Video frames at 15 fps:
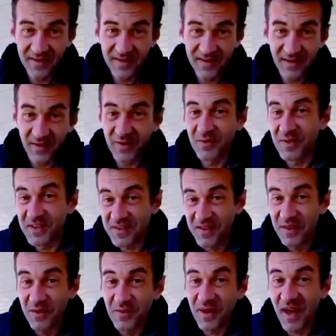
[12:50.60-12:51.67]
The only reason
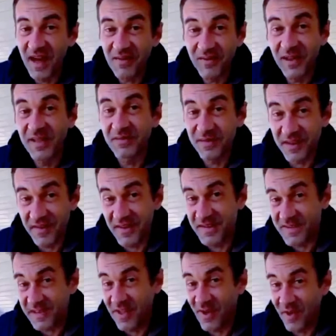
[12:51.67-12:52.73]
you and I have lived
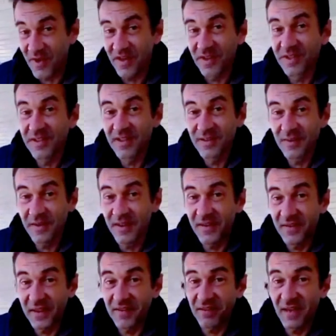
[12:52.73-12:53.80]
this long
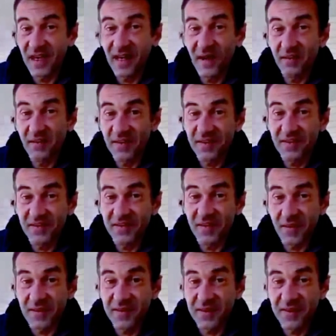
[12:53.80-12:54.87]
without giving up is
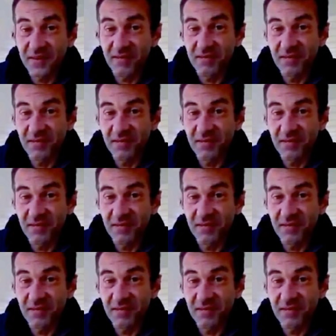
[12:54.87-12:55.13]
stoicism.